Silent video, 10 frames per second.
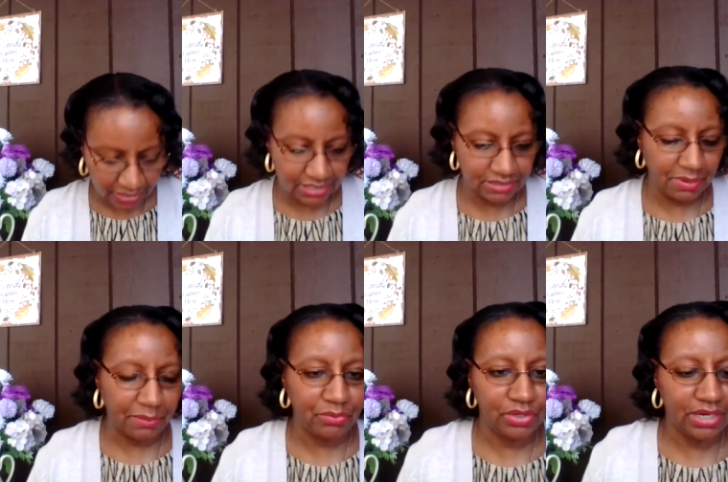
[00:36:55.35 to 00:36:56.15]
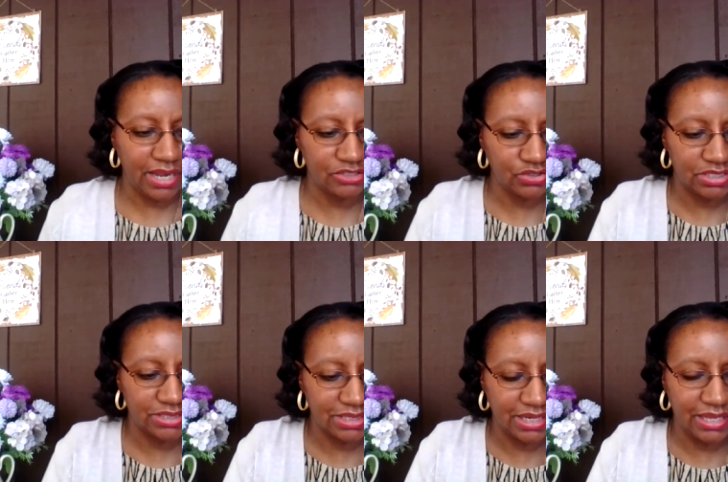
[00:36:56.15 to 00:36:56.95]
is by putting our
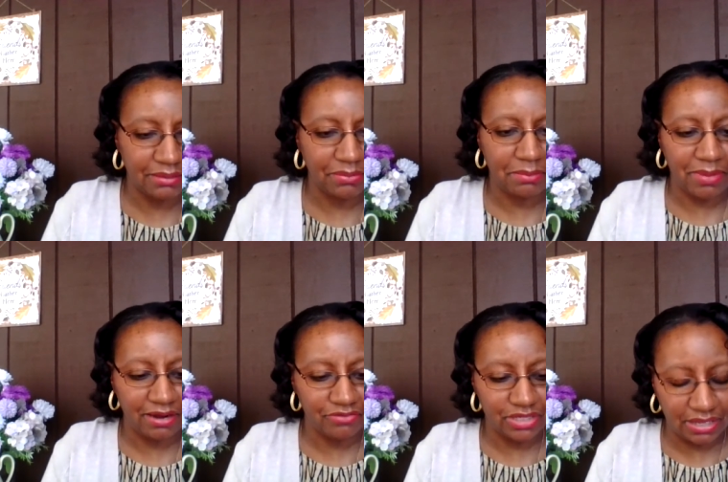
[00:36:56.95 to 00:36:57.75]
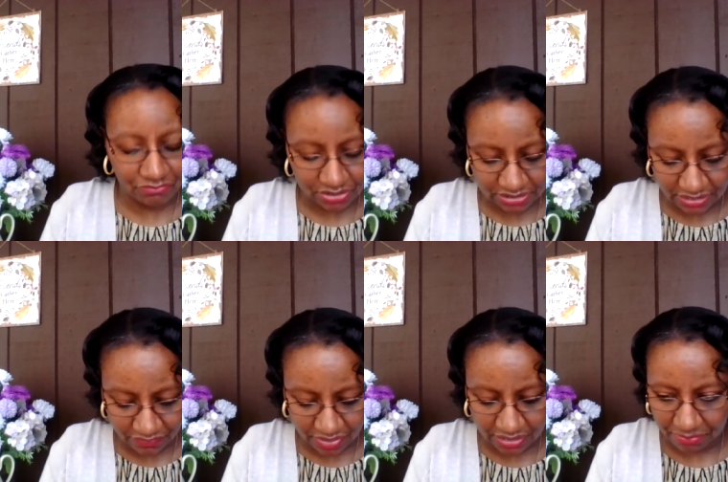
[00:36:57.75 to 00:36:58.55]
trust in him and by re and
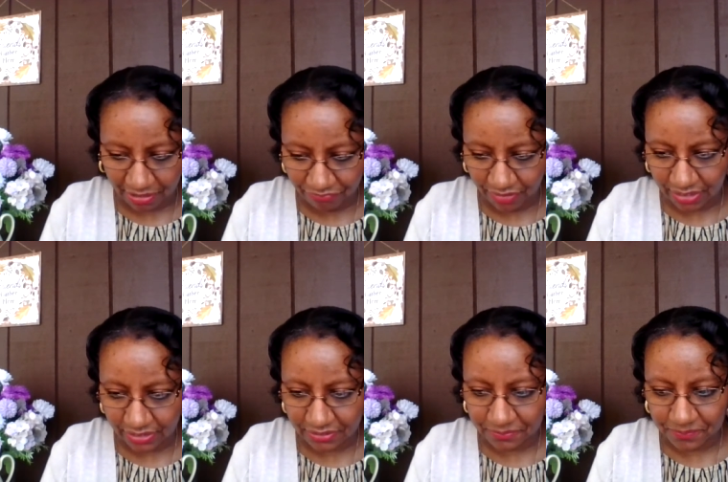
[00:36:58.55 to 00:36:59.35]
receiving it by faith